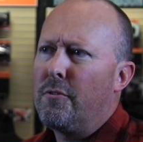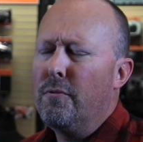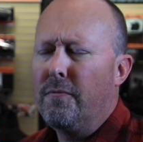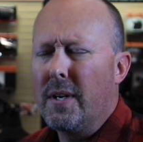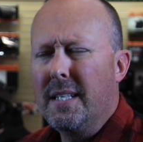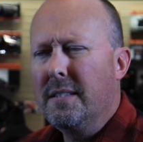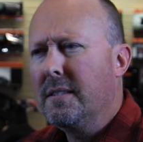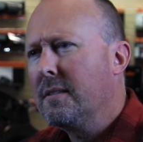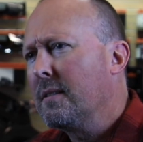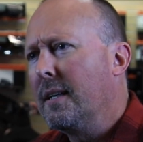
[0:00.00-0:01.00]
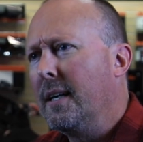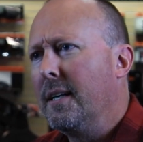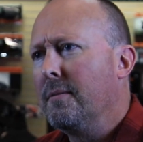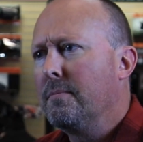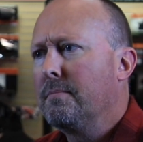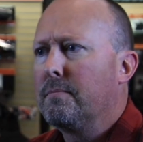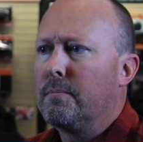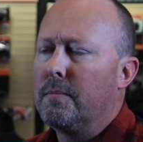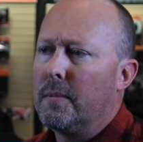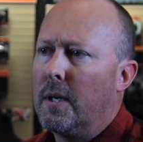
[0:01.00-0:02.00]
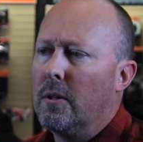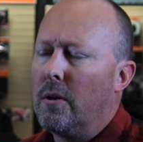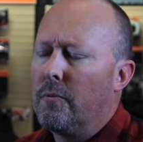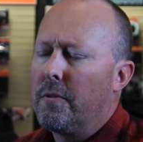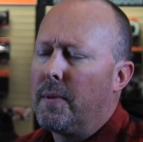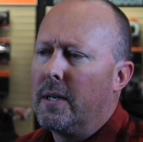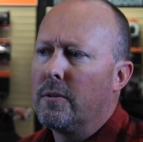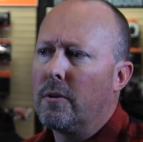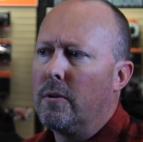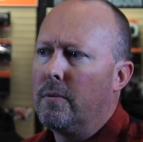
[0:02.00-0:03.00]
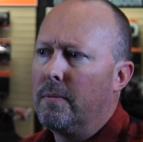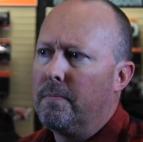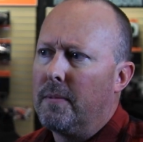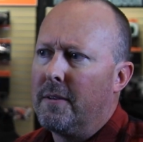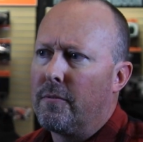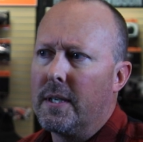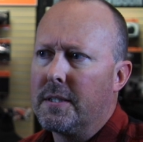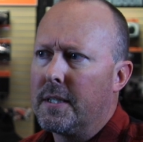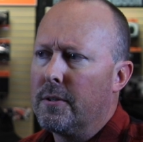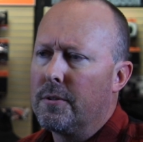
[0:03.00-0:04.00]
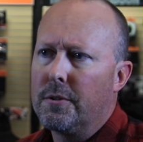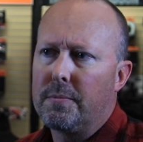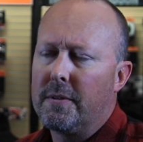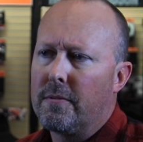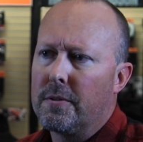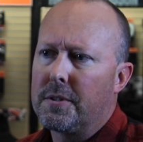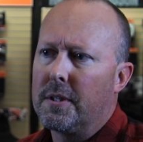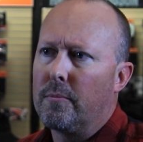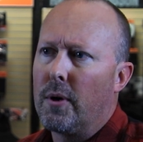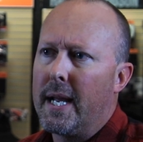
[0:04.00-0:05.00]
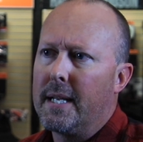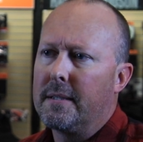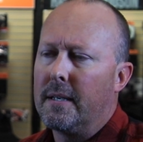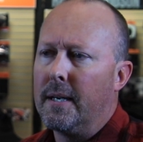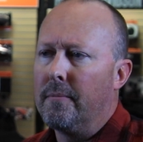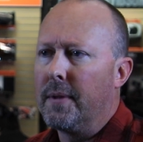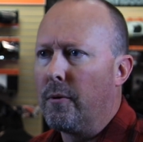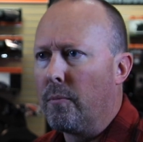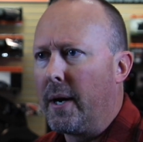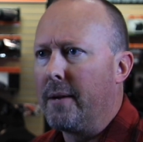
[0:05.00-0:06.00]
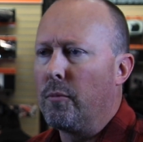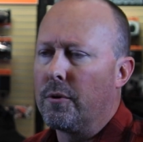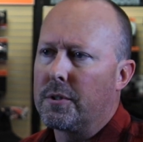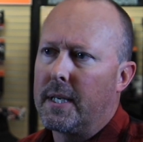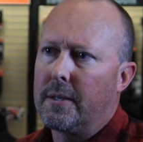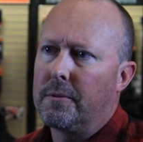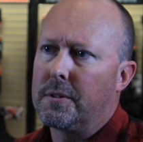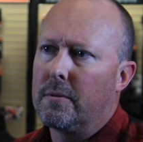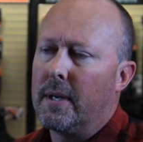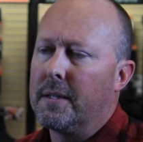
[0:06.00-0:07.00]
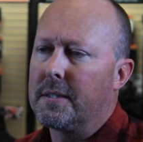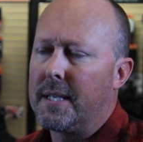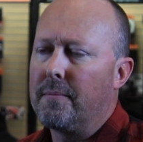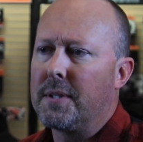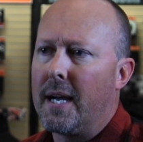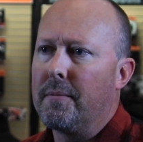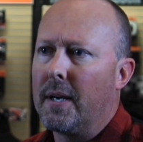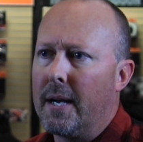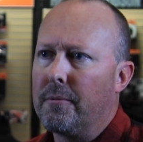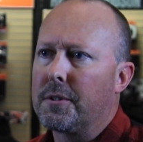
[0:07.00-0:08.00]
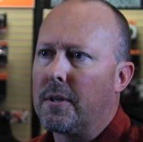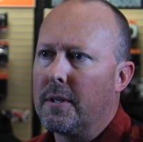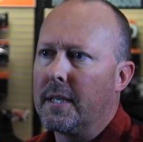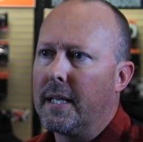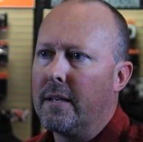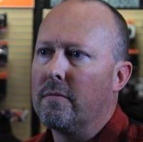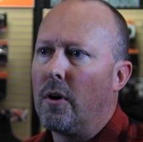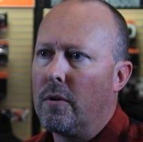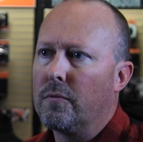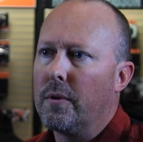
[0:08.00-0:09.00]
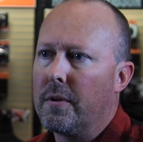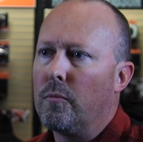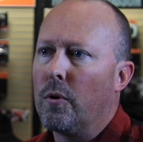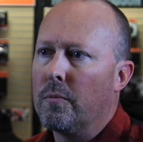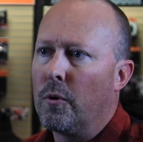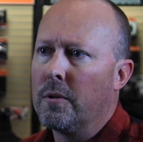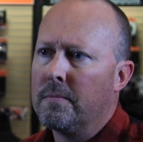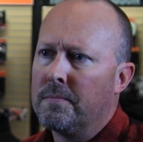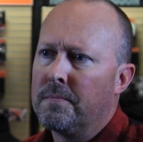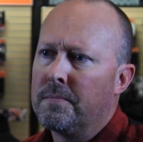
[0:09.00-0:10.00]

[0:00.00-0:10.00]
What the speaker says: Through friends, along with my uncle, my friends introduced me first to the brand. They were buying motorcycles around the same time that I was starting to get involved with it more and more.